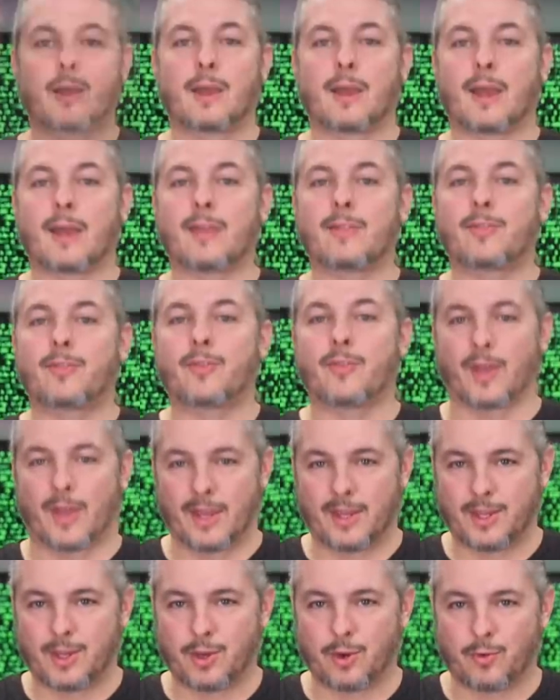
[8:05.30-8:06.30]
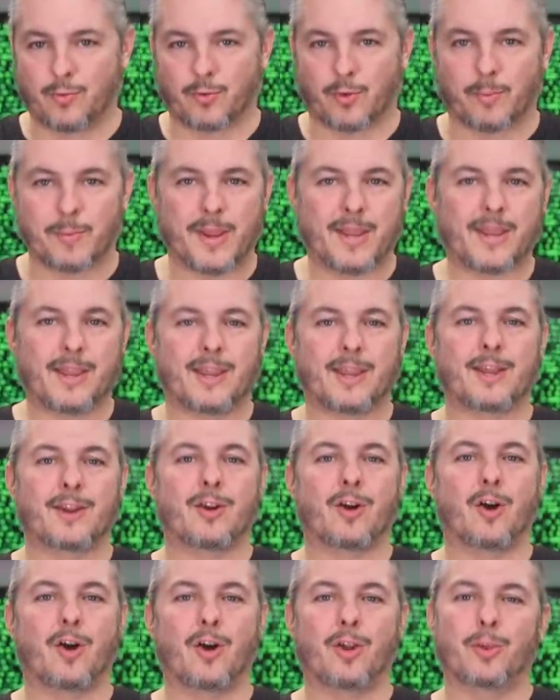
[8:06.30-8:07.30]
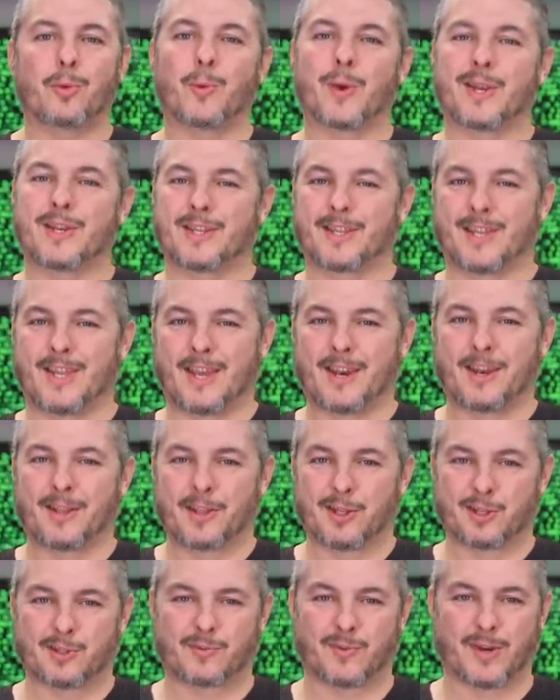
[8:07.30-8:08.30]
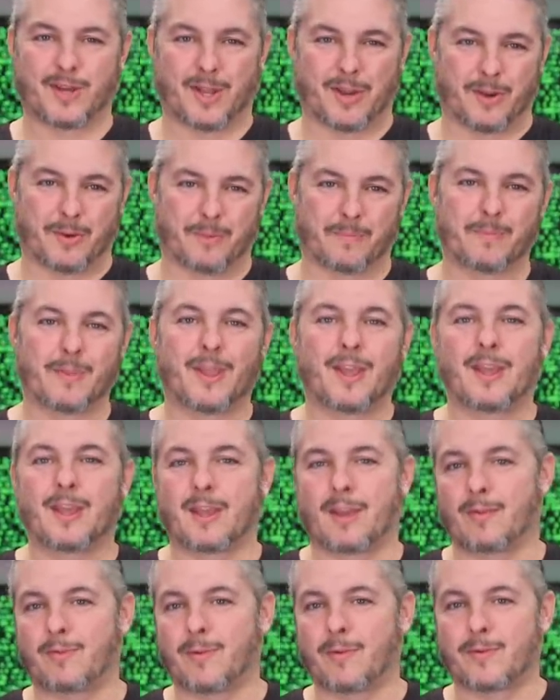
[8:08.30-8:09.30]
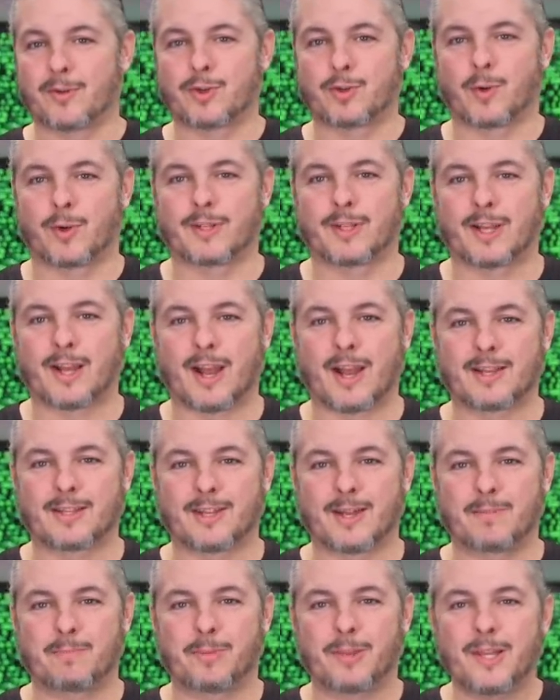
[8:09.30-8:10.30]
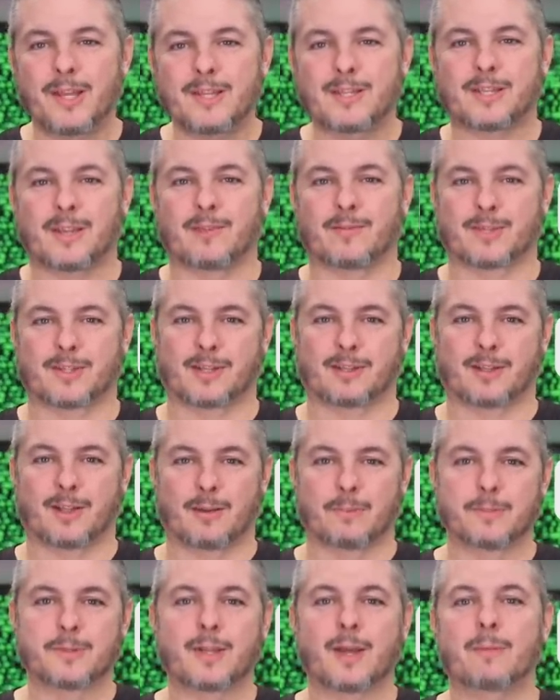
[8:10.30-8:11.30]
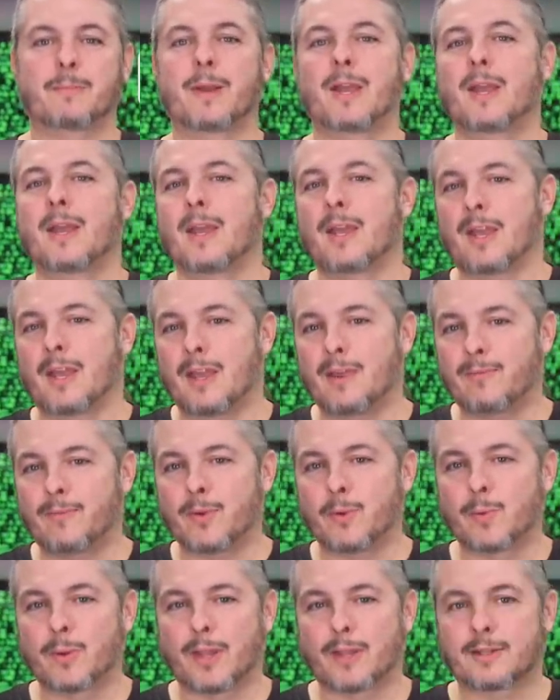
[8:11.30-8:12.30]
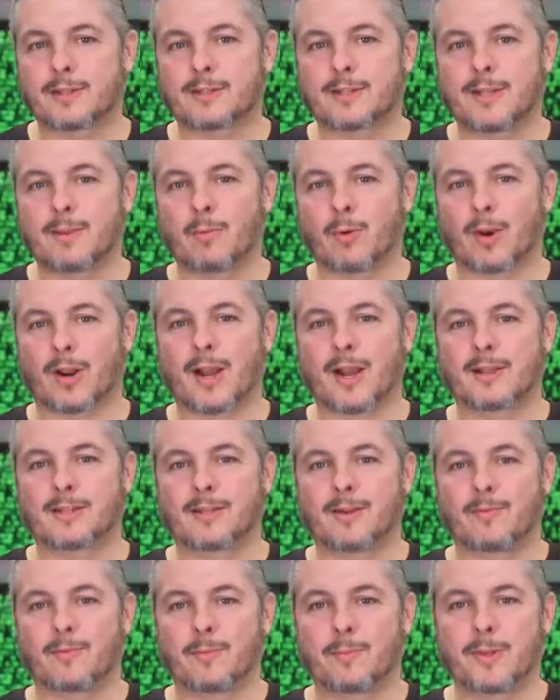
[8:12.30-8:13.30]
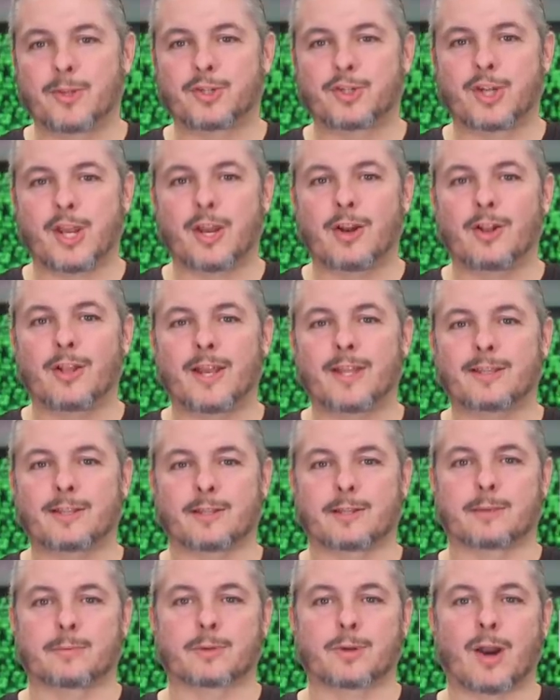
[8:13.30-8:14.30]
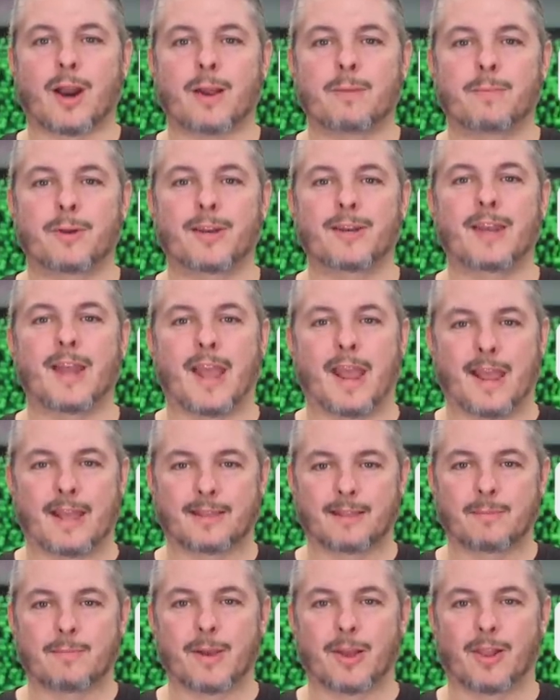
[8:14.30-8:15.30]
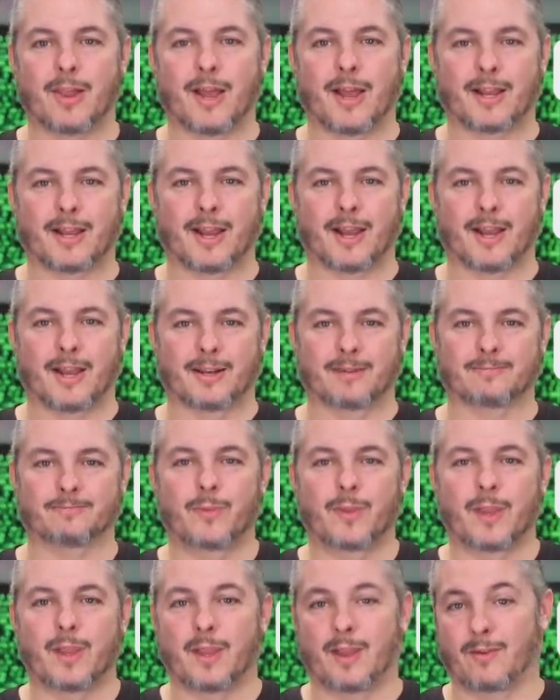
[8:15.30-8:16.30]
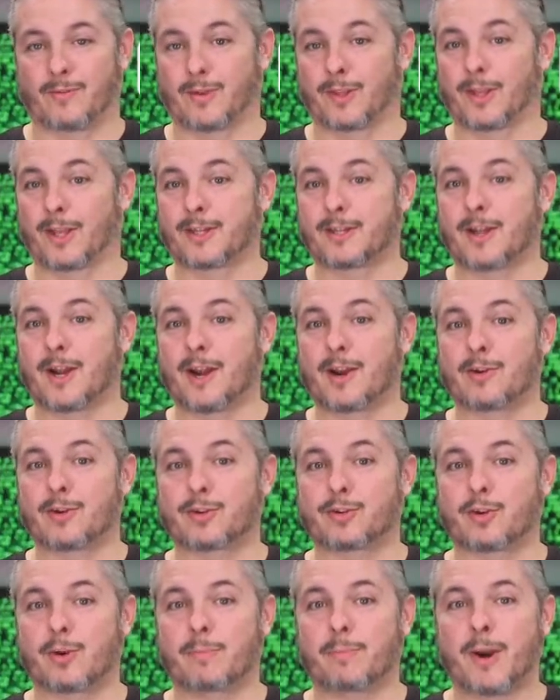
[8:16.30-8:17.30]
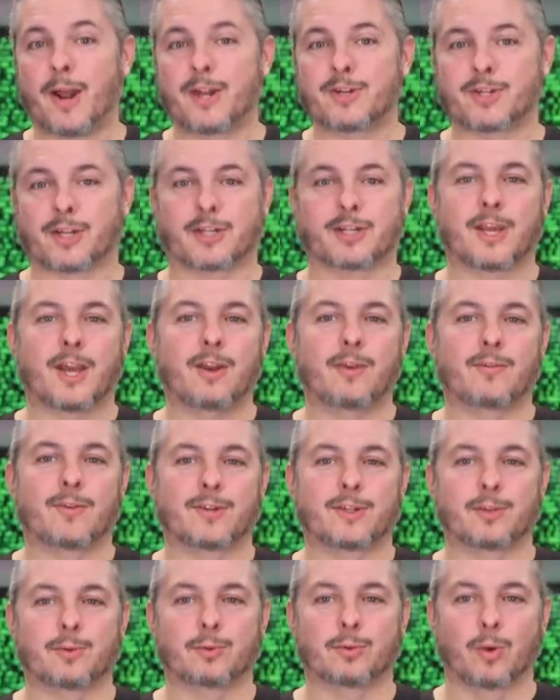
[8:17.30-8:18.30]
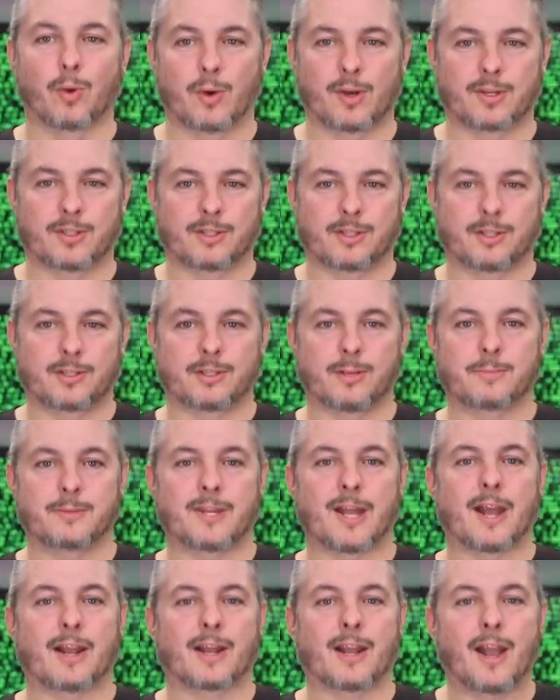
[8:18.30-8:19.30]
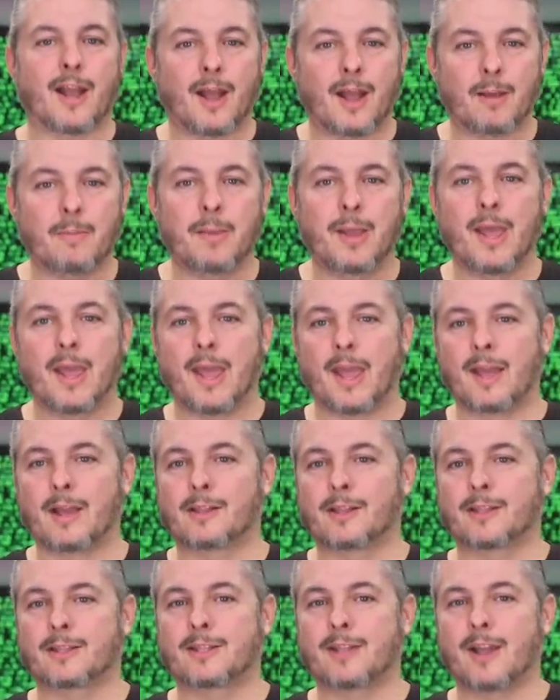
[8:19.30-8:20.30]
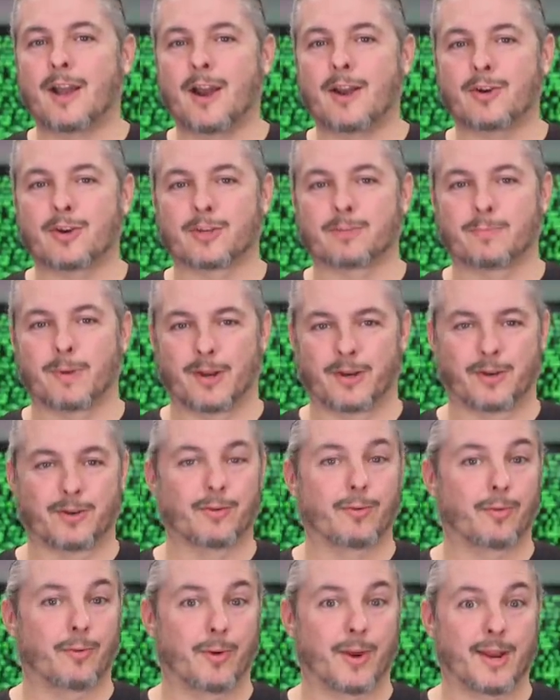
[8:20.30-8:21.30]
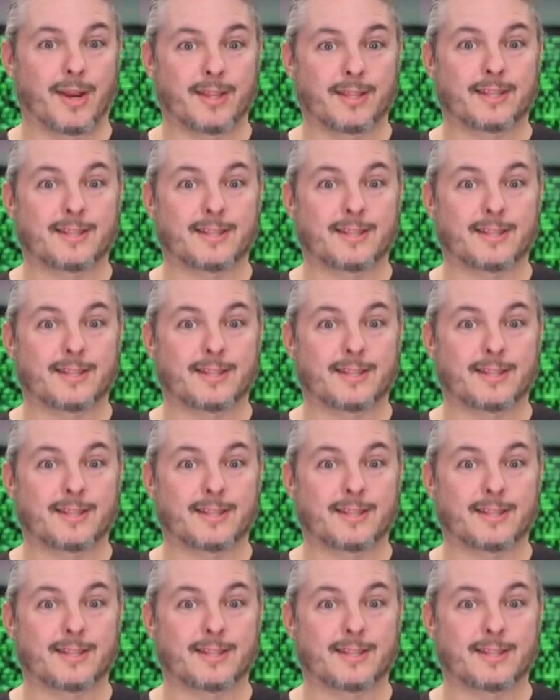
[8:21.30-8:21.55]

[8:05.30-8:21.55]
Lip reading: And thank you for making it all the way to the end of this video. If you've enjoyed the content, please give us a thumbs up. If you would like to see more content from this channel, hit the subscribe button and the bell icon. If you'd like to hire us for a project, head over to lawrencesystems.com and click the Hire Us button right at the